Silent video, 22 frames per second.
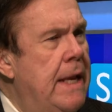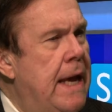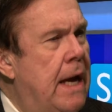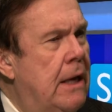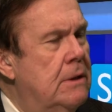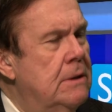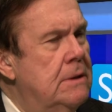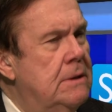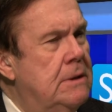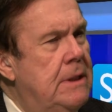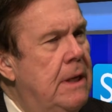
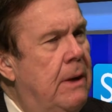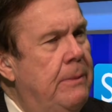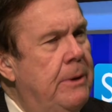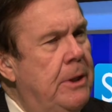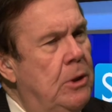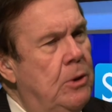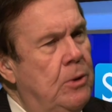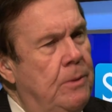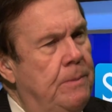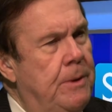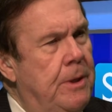Now, tell me
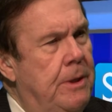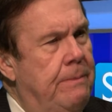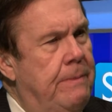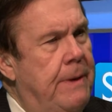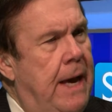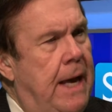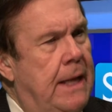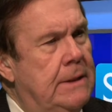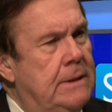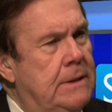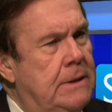a little bit
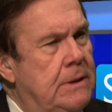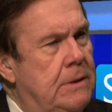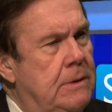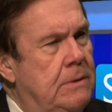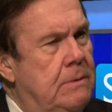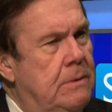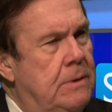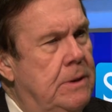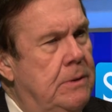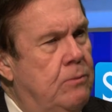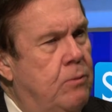about
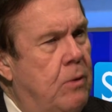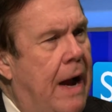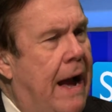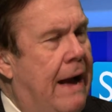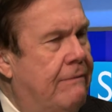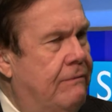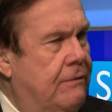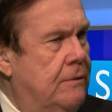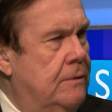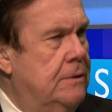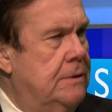the
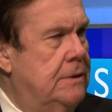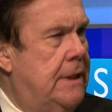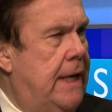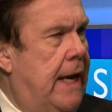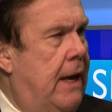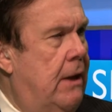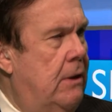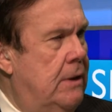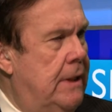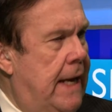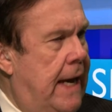raffles.
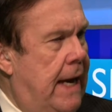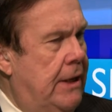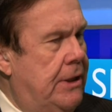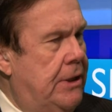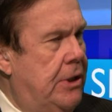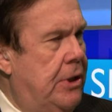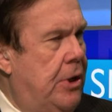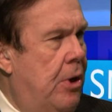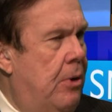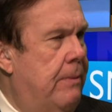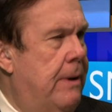How do
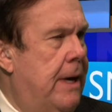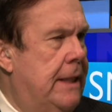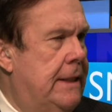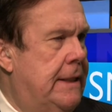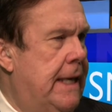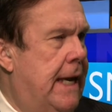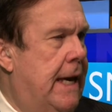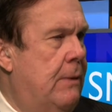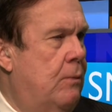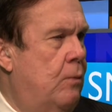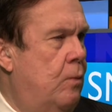you go about
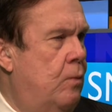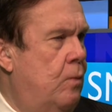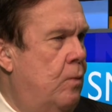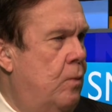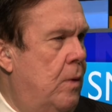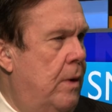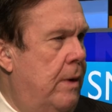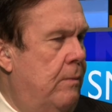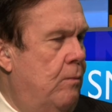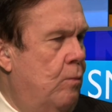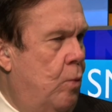that?
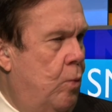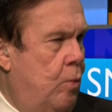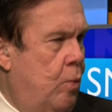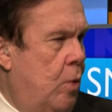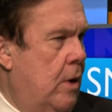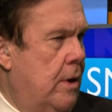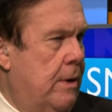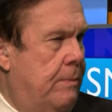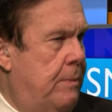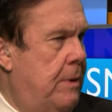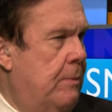
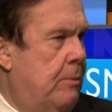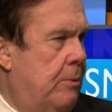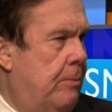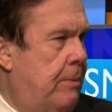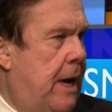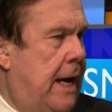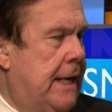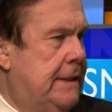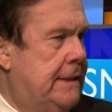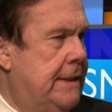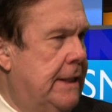Where do people
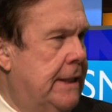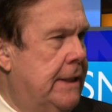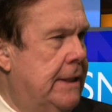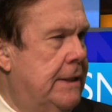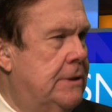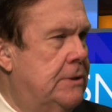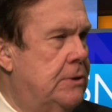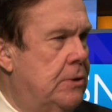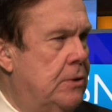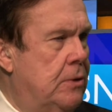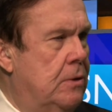buy
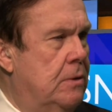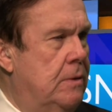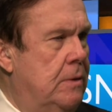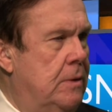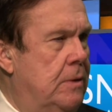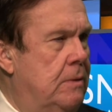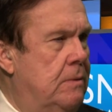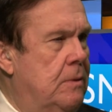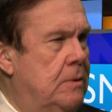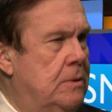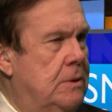tickets or
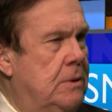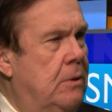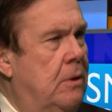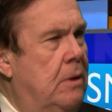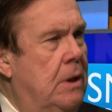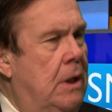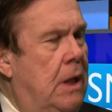online?